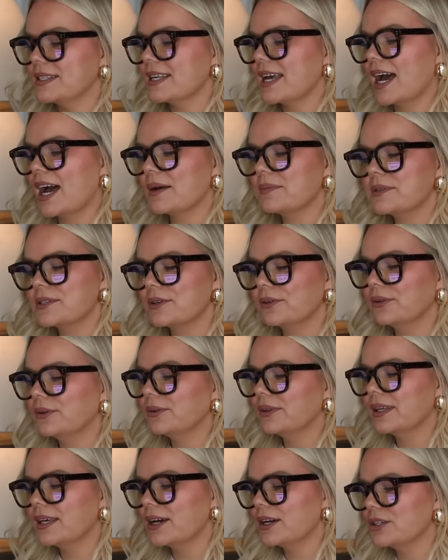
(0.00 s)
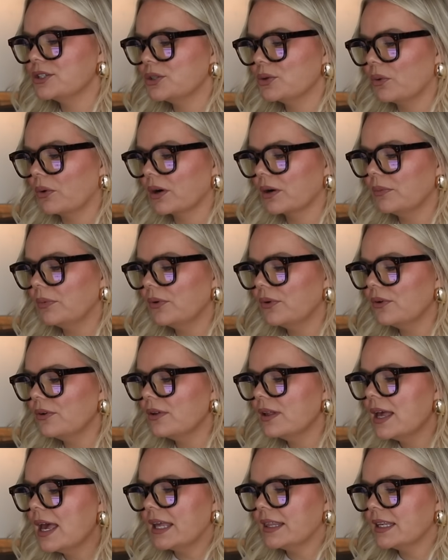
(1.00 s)
It's absolutely
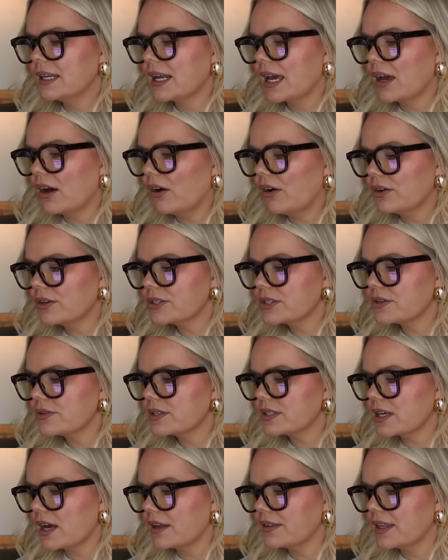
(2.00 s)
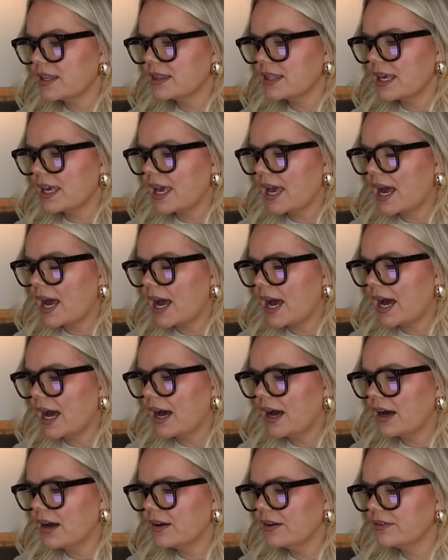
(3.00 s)
adorable. And then I also saw that they
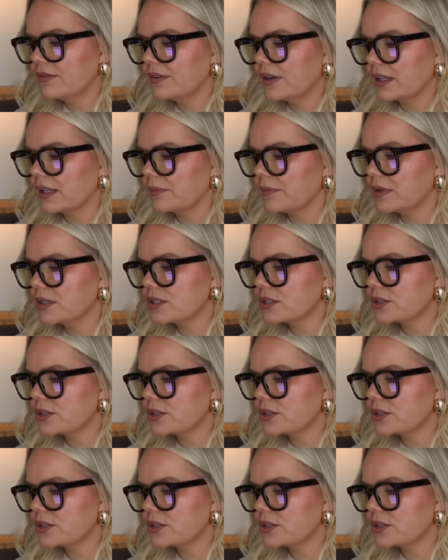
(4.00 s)
have, let me